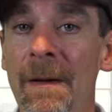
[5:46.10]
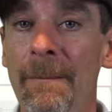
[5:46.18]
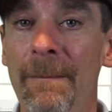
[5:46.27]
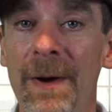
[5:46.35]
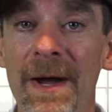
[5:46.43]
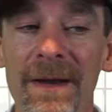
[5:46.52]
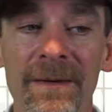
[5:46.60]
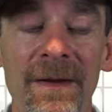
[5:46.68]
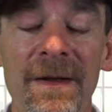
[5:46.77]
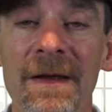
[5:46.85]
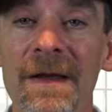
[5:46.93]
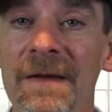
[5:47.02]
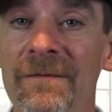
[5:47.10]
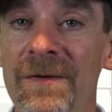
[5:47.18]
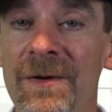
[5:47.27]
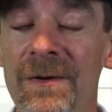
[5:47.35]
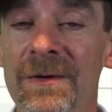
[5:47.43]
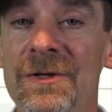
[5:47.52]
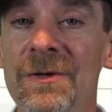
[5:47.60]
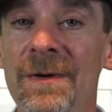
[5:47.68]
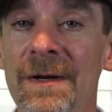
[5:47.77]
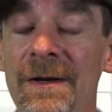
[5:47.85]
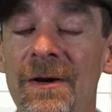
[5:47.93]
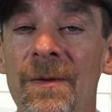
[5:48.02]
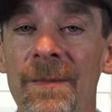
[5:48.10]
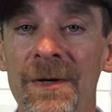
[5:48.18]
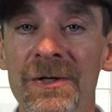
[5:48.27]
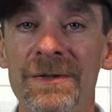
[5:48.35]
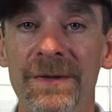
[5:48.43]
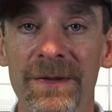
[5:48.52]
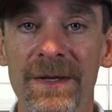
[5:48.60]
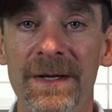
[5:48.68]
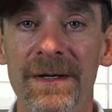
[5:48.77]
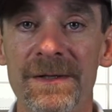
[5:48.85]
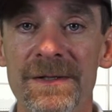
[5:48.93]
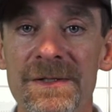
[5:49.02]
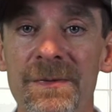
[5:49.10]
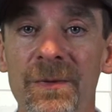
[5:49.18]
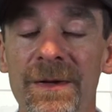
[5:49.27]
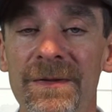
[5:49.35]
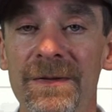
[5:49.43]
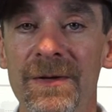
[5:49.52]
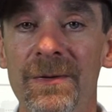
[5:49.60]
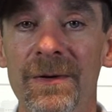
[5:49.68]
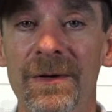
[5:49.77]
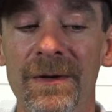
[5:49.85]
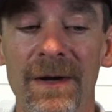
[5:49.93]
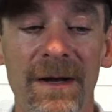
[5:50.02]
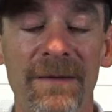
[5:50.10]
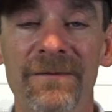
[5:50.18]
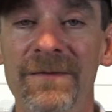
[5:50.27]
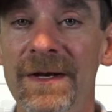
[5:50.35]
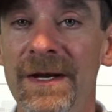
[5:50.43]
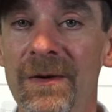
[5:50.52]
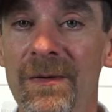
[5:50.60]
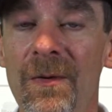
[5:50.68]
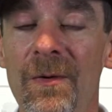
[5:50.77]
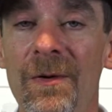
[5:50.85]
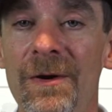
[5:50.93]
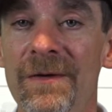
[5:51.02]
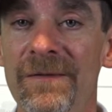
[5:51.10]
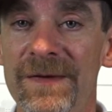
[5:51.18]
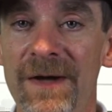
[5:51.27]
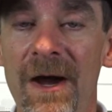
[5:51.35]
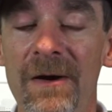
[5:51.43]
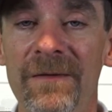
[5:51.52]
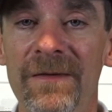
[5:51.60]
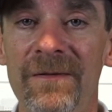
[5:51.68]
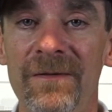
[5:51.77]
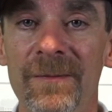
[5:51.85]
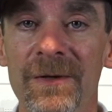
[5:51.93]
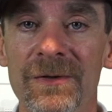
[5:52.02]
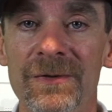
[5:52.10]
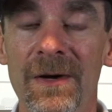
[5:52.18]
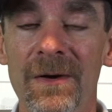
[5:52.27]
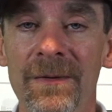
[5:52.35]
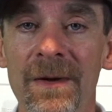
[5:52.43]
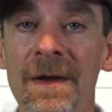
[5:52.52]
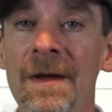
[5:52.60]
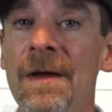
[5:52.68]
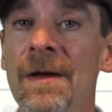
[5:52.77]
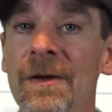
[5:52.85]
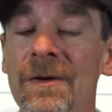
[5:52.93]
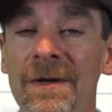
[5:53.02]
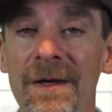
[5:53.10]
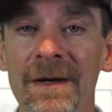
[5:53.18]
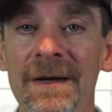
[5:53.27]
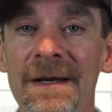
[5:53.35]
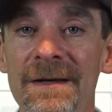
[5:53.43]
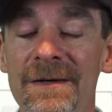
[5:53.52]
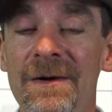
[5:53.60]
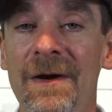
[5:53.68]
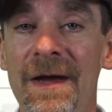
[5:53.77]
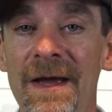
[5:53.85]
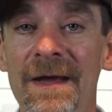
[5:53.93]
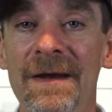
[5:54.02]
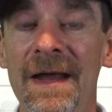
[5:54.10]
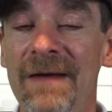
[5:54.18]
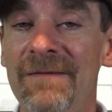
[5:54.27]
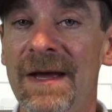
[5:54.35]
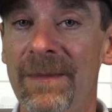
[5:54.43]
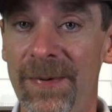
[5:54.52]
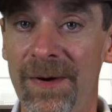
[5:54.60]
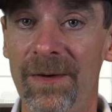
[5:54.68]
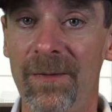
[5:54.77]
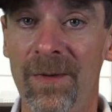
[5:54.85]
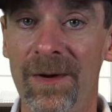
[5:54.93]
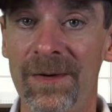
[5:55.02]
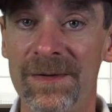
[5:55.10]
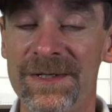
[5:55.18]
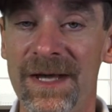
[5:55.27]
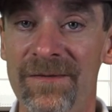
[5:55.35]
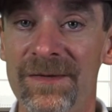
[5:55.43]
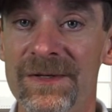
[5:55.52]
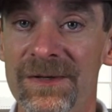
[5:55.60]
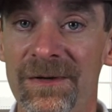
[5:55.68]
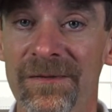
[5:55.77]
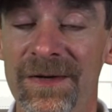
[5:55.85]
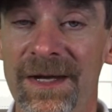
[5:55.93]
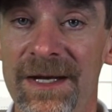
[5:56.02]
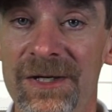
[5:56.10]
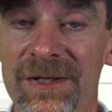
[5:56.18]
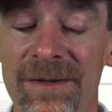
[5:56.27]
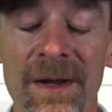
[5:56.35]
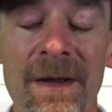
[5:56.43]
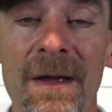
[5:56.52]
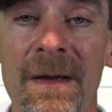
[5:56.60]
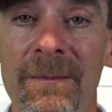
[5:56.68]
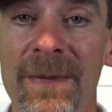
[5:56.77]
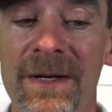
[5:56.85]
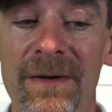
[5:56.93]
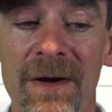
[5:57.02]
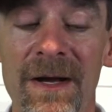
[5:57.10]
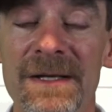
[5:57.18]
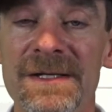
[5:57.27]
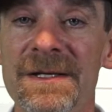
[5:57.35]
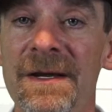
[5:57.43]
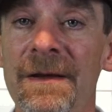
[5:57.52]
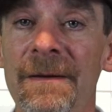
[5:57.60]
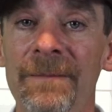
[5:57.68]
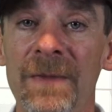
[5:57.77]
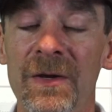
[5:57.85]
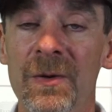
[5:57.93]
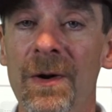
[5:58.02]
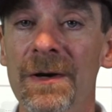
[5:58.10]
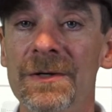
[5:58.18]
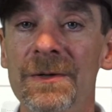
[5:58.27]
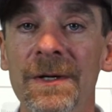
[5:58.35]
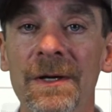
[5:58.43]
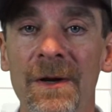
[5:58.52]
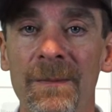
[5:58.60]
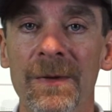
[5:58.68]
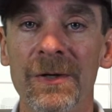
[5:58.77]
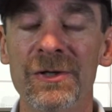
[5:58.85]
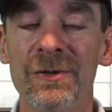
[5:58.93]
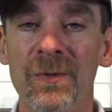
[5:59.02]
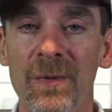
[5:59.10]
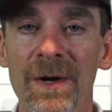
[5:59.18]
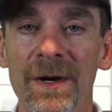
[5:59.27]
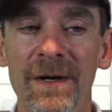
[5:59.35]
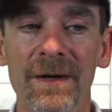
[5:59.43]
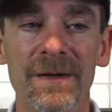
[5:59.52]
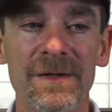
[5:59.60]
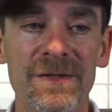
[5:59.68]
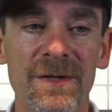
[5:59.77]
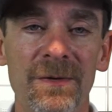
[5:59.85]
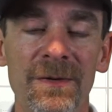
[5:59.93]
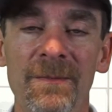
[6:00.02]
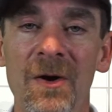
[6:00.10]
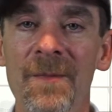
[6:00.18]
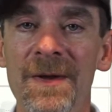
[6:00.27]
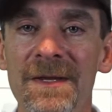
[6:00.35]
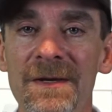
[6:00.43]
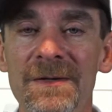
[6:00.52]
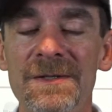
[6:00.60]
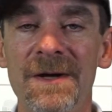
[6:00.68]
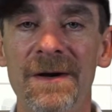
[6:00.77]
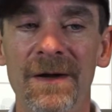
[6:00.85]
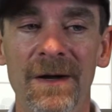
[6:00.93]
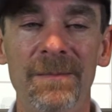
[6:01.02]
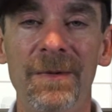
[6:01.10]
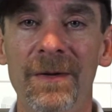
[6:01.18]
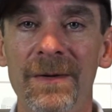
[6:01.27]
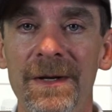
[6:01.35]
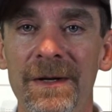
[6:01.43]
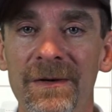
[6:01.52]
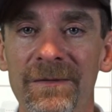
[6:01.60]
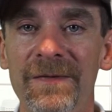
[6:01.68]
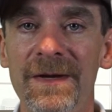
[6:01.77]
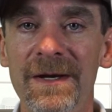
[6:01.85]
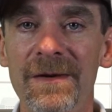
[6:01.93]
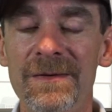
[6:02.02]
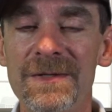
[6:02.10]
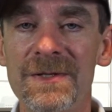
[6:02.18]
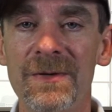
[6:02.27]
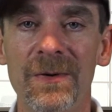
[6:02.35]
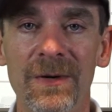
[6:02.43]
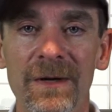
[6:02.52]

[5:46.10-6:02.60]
But if you're doing commercial things with your uh, video or your photography from your drone, you're going to need to go ahead and have that Part one oh seven certification, because you are doing commercial work. So the moment that you start uploading your videos or